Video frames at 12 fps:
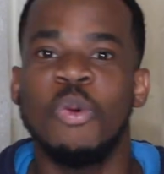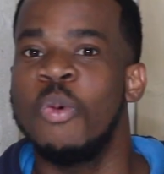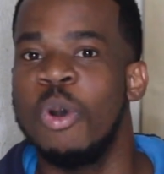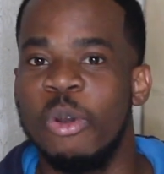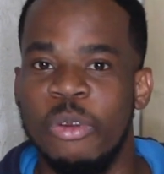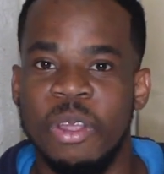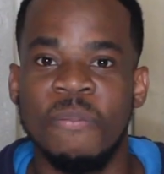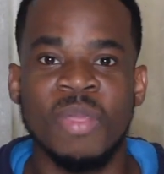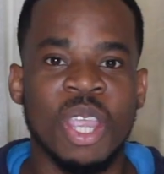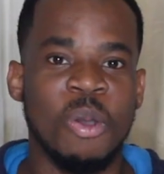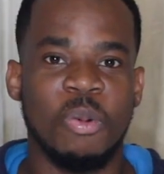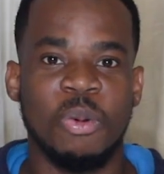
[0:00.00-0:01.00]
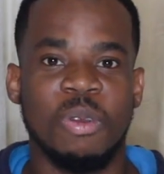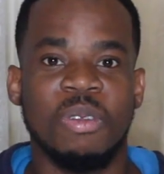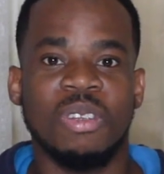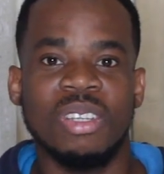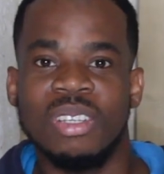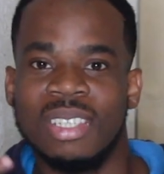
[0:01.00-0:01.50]
Don't worry, we'll
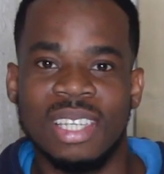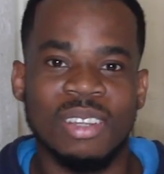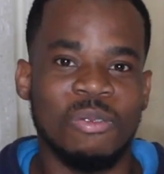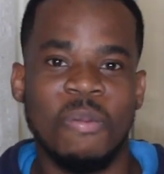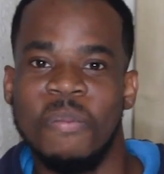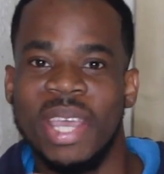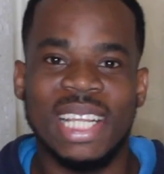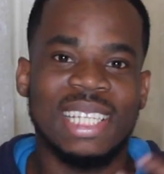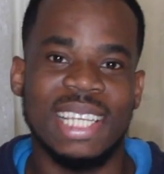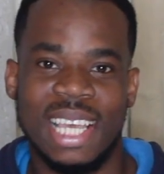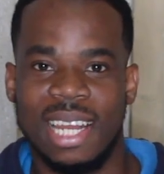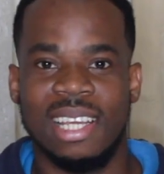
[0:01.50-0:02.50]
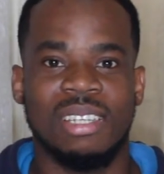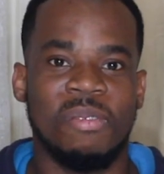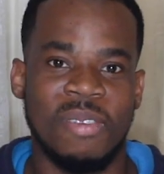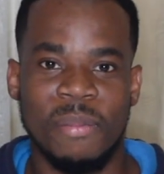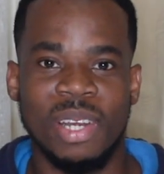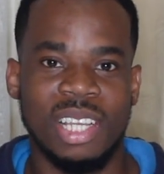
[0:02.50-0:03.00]
make together as a
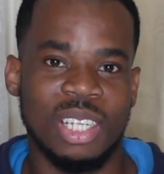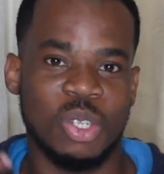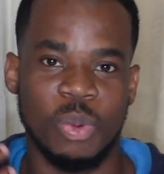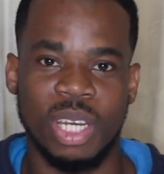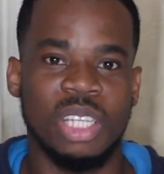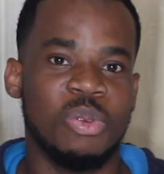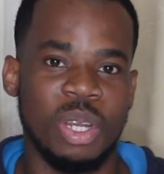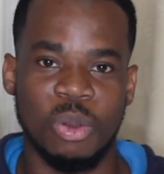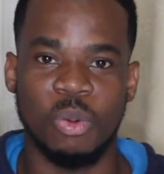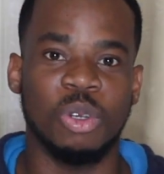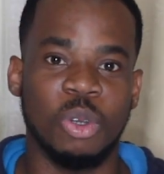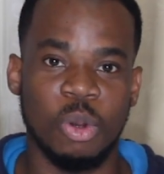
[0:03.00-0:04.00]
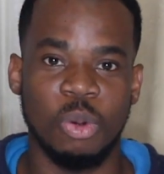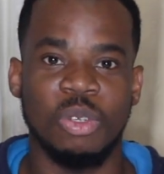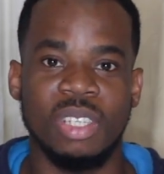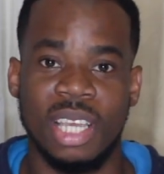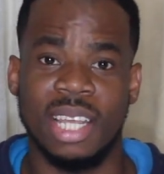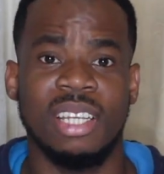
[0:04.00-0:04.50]
family a 2021 goal
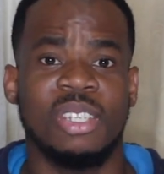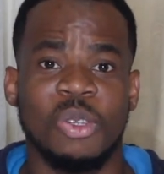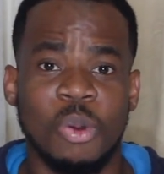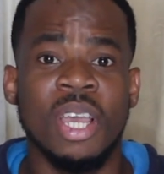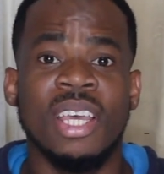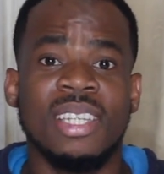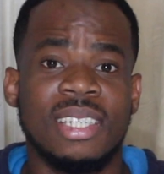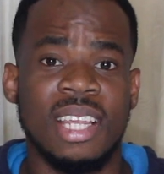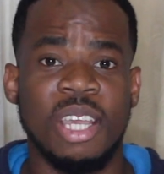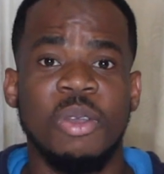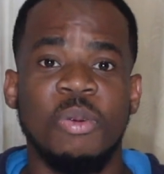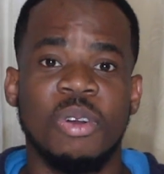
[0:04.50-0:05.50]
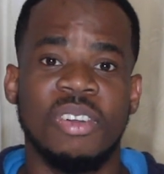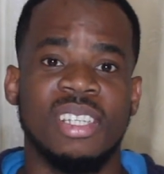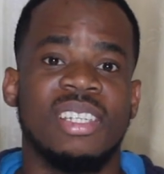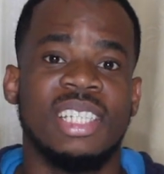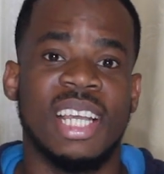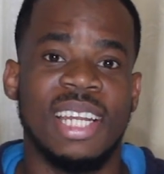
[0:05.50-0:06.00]
together. So stay hooked on
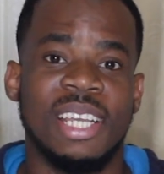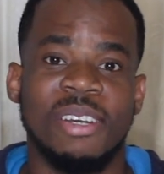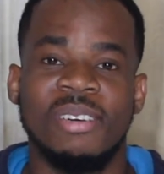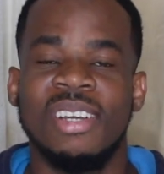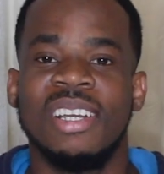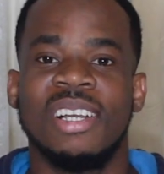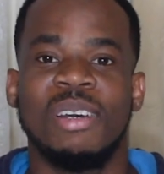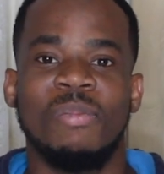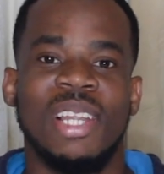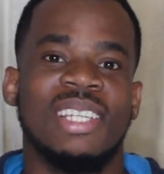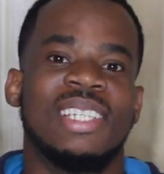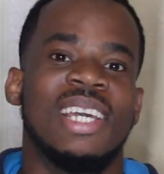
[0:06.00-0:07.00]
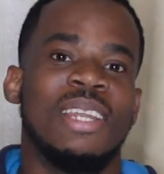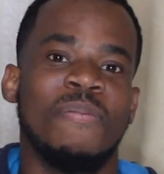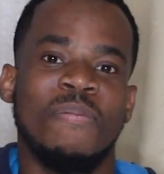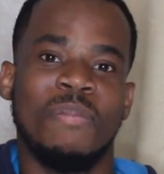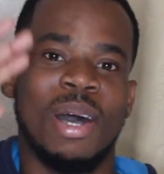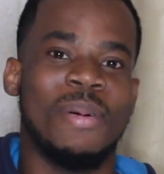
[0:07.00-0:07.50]
this channel. God bless and
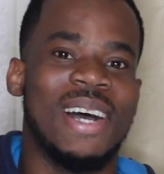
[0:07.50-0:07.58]
bye